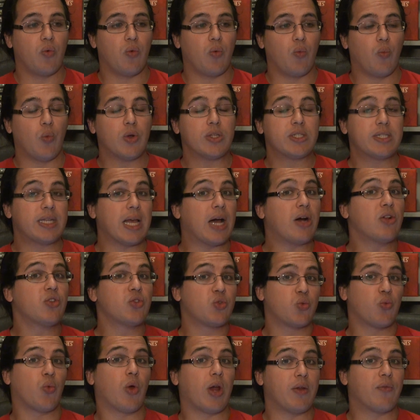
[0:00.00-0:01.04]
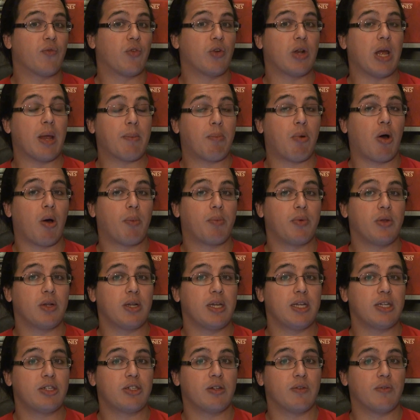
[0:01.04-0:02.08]
what sounds right for that
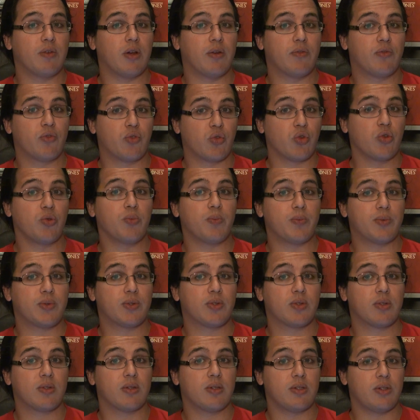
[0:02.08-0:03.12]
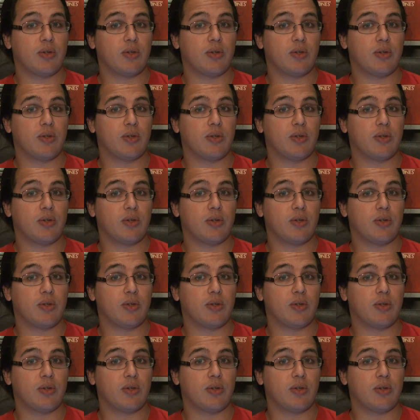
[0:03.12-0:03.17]
population of troops